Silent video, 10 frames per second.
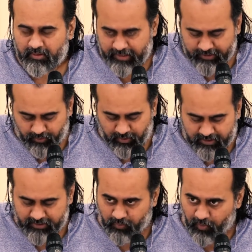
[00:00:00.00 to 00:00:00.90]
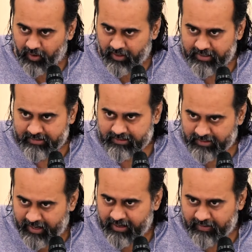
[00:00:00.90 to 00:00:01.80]
That's what this world is,
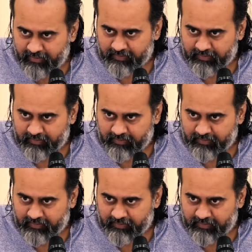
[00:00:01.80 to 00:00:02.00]
right?